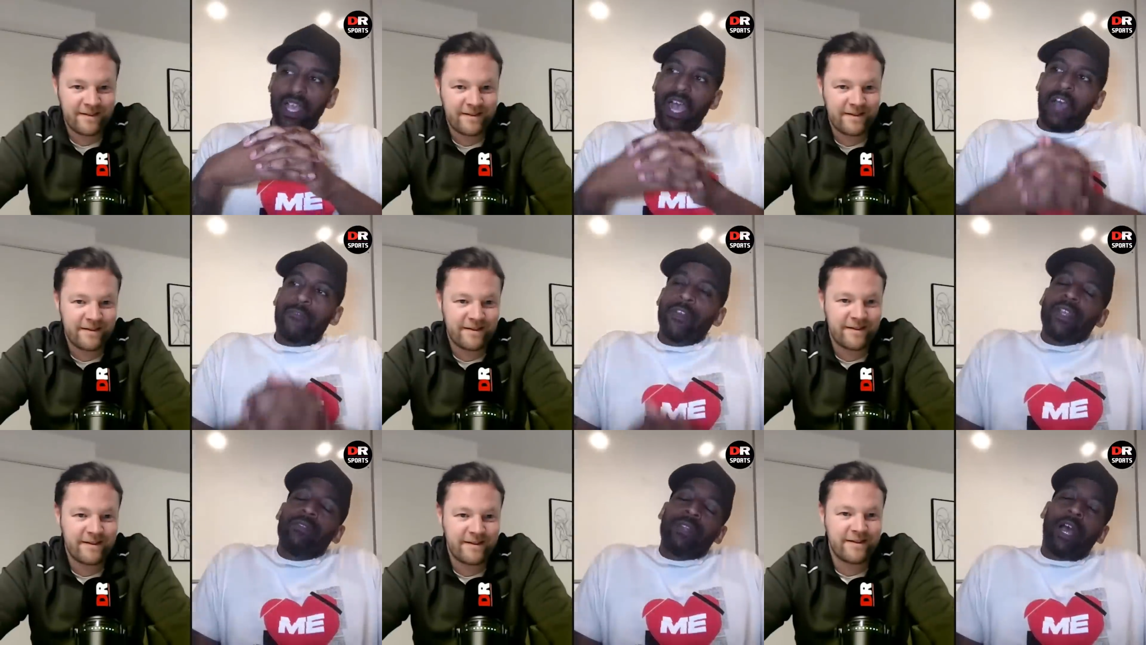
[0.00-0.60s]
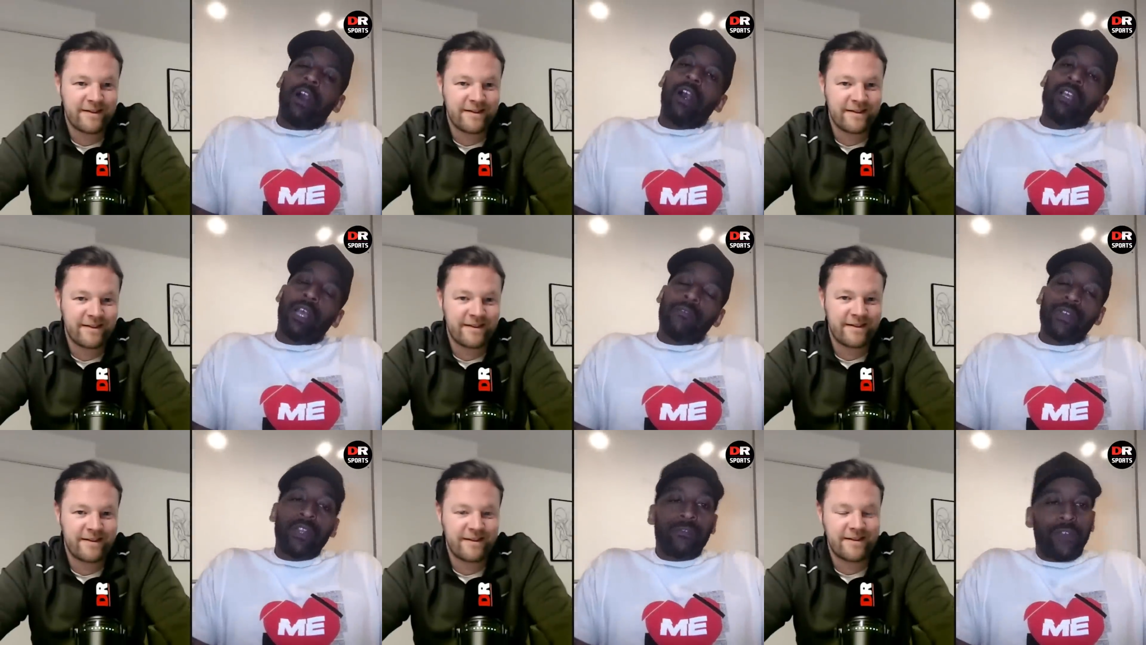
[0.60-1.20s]
Speaker 1: I think that
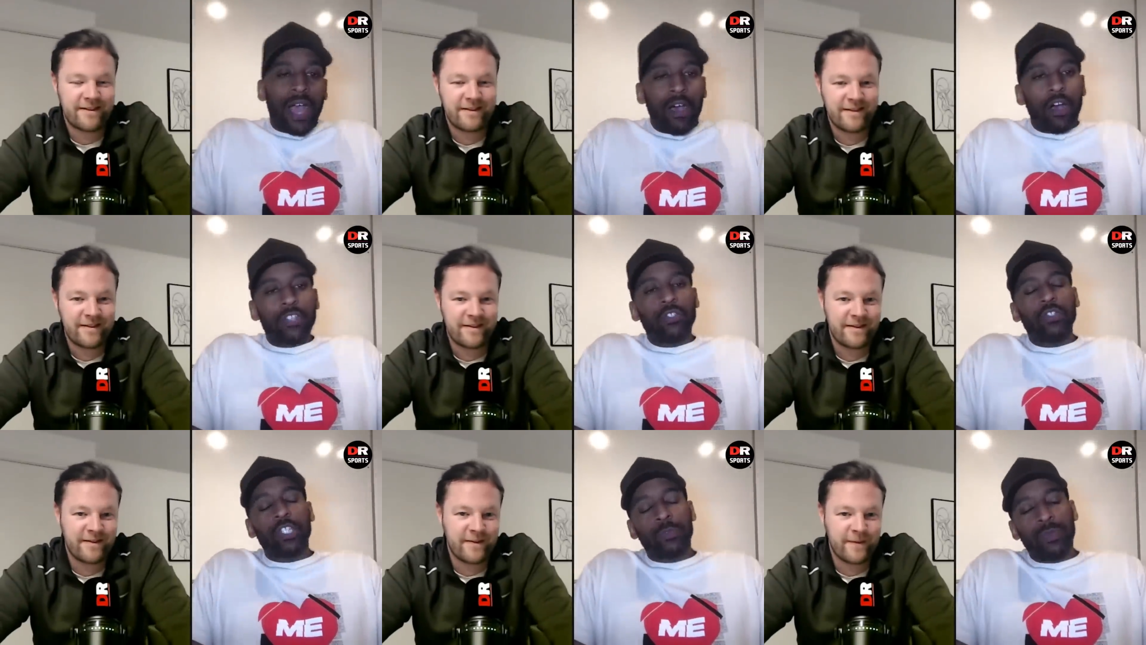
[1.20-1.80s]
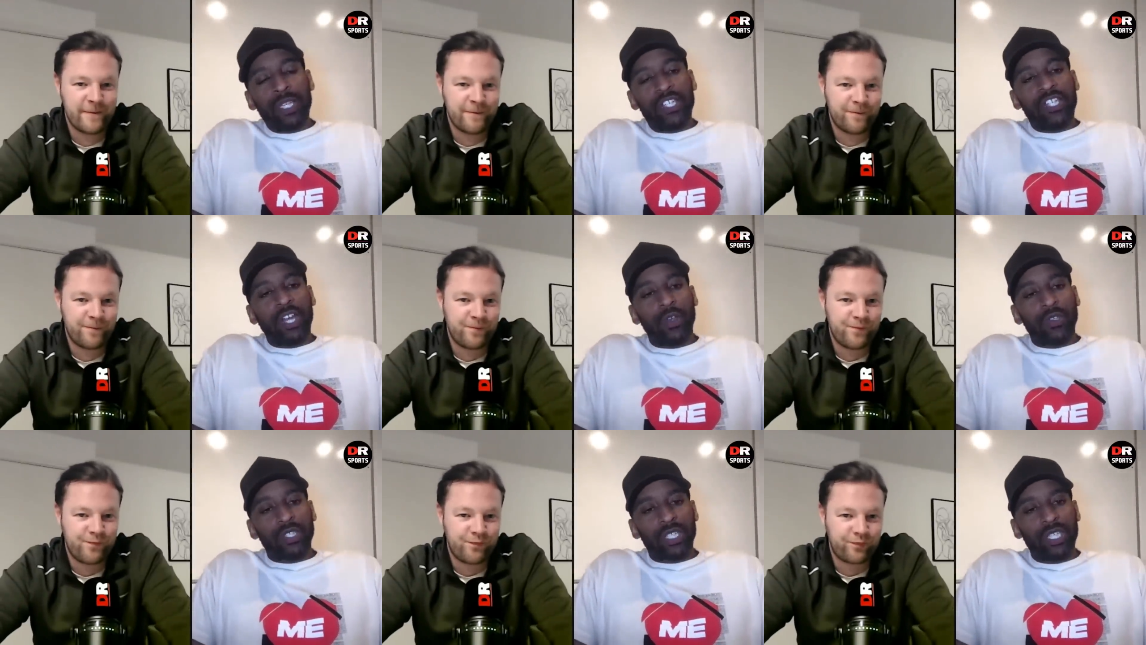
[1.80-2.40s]
I think the fact Arsenal just beat
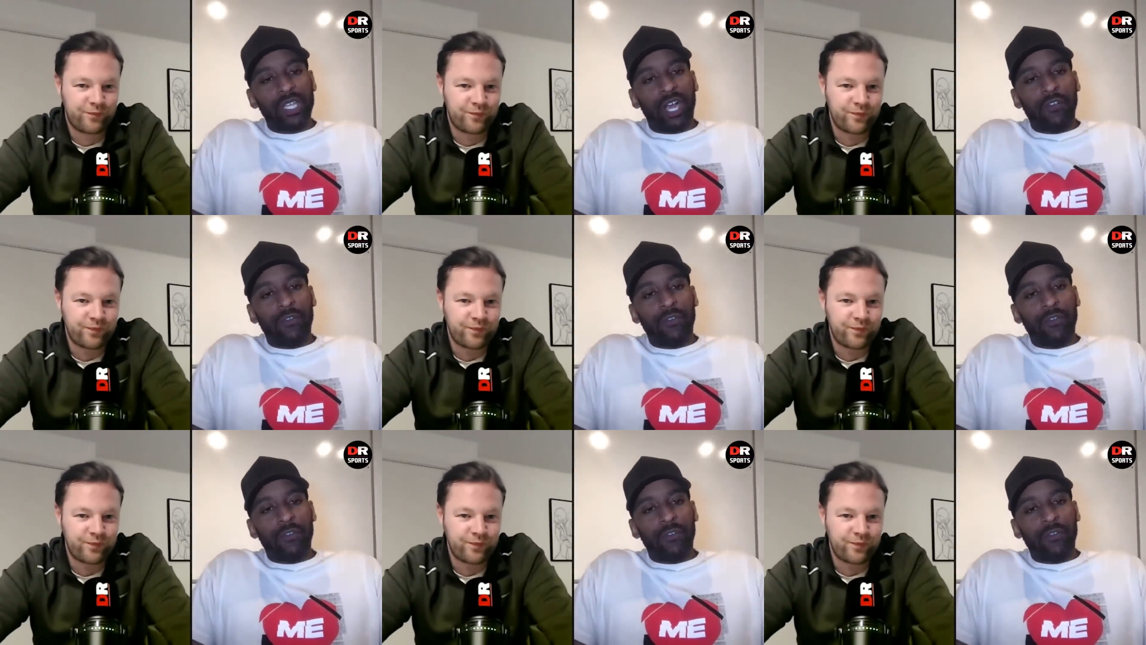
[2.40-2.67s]
Chelsea, I